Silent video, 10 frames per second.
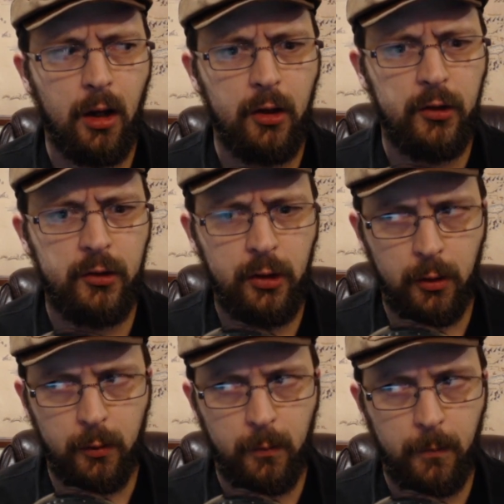
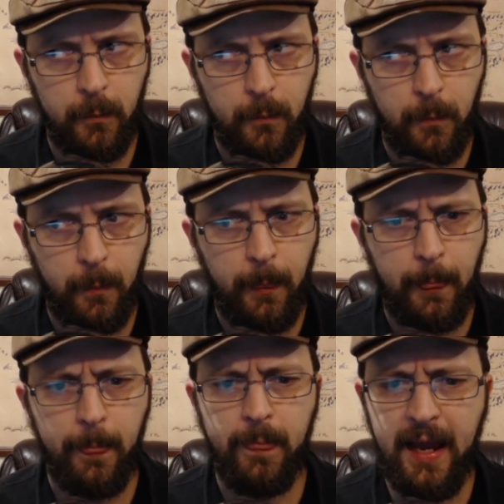So
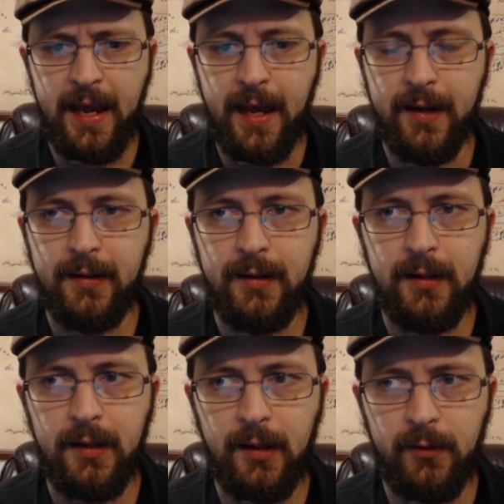that
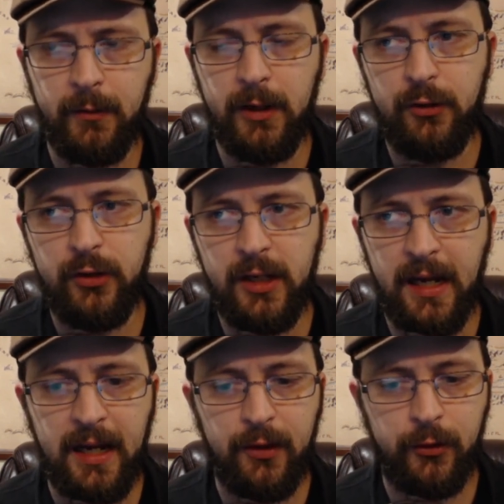is a very interesting
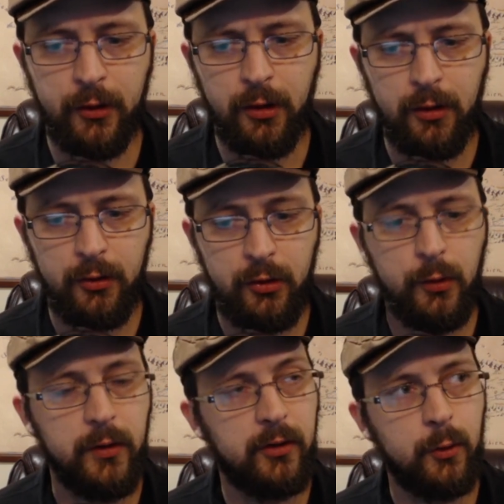answer to
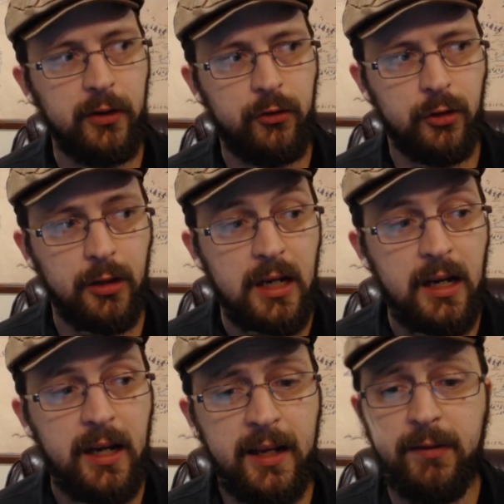this question.
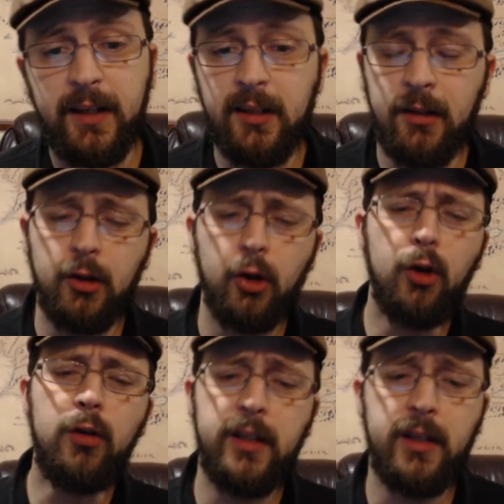And in fact, in
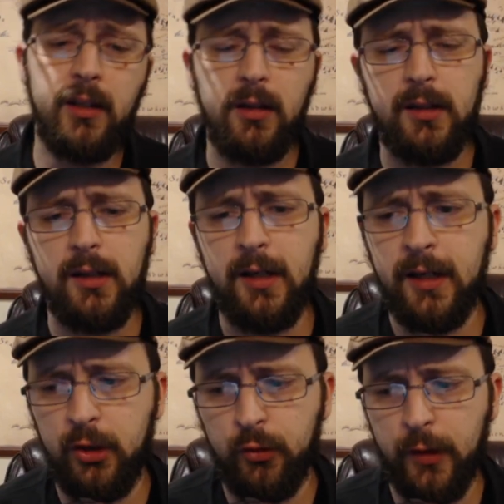early
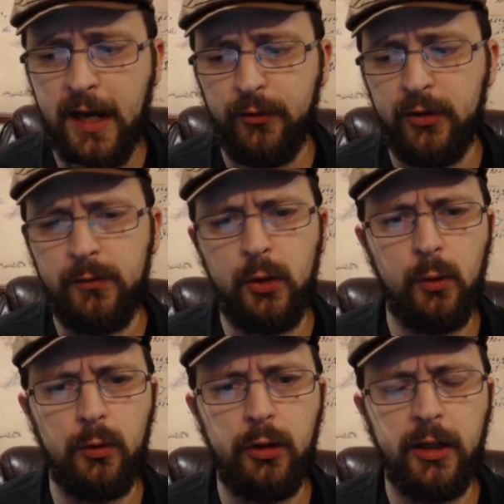drafts, if
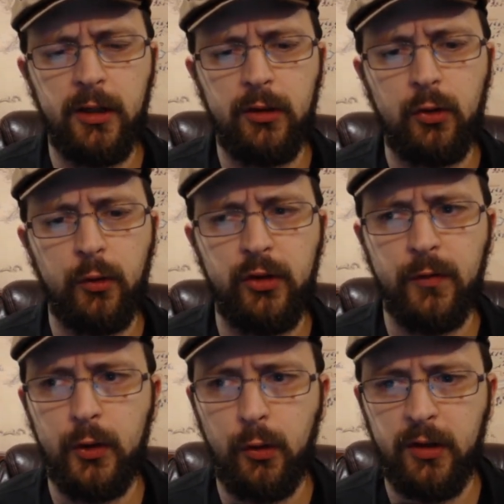you look at
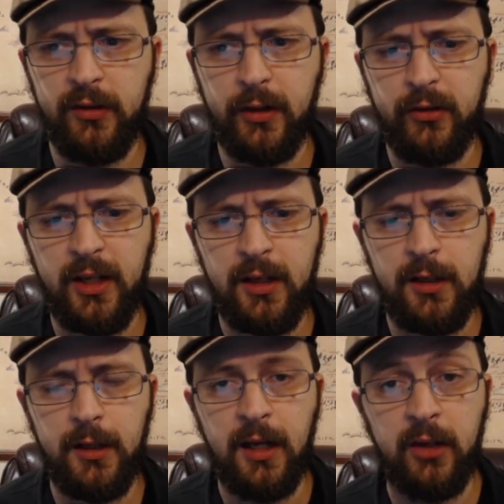Christopher Tolkien's
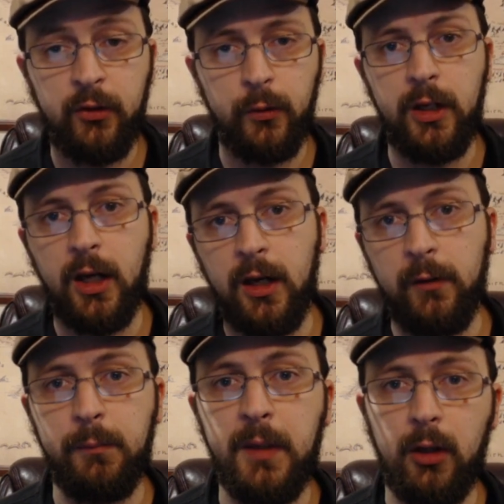outstanding History
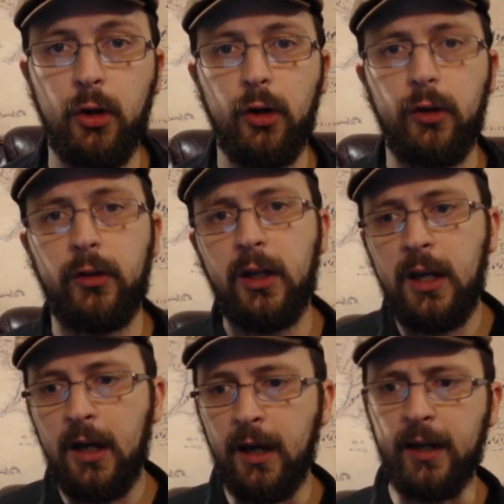of Middle-earth
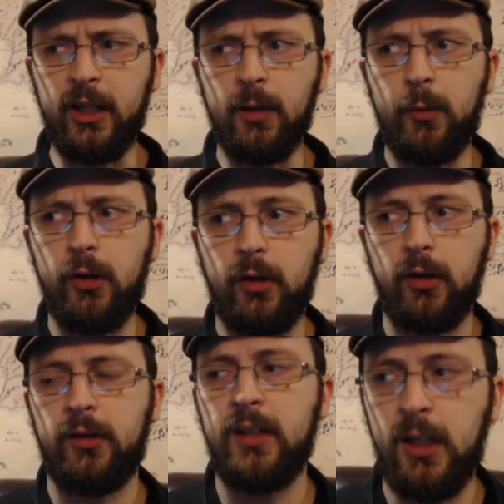in the book
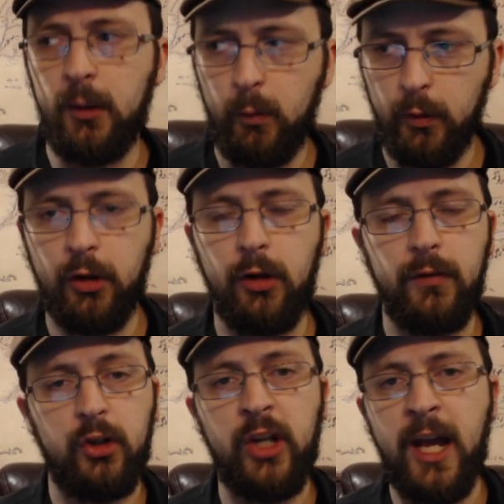The Return of
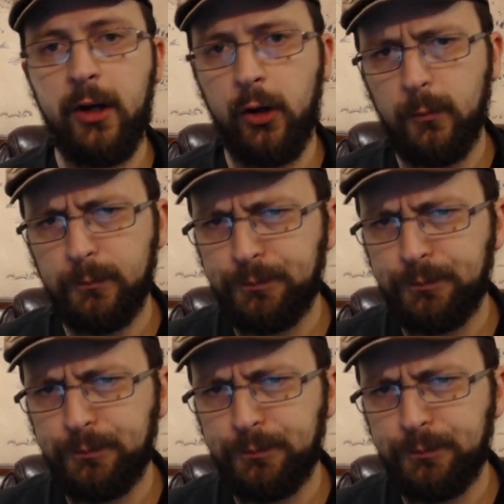the Shadow,